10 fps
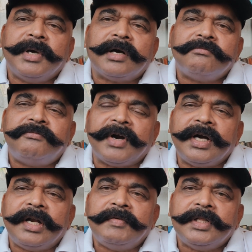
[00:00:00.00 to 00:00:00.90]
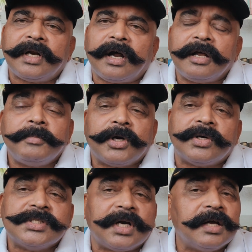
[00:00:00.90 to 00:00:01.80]
become friendly with Iran
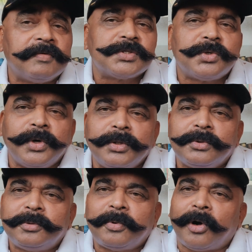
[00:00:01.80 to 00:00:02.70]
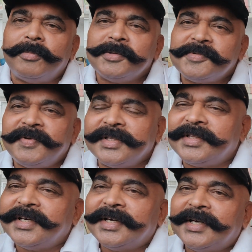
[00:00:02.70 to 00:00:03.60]
because Iran was going through problems
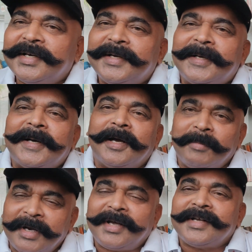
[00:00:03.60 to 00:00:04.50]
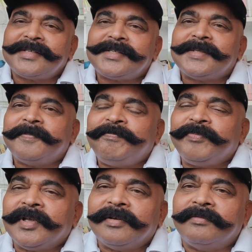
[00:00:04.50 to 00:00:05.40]
with Americans,
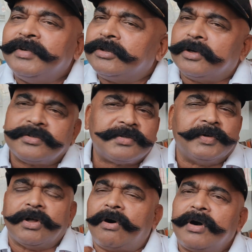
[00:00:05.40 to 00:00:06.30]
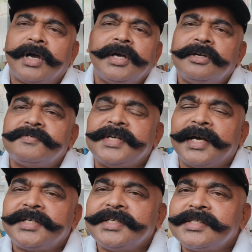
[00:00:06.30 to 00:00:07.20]
with us, with all kind of
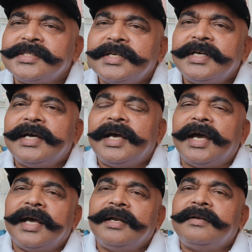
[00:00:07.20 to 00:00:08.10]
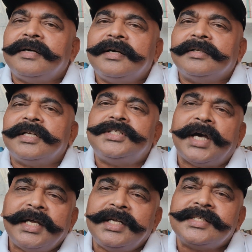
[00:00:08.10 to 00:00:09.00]
sanctions, and the
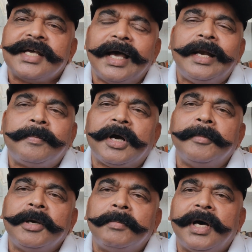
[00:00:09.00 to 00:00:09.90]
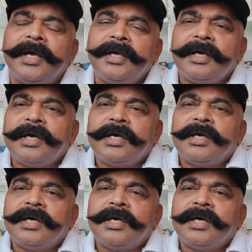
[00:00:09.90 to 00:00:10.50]
Chinese help coming by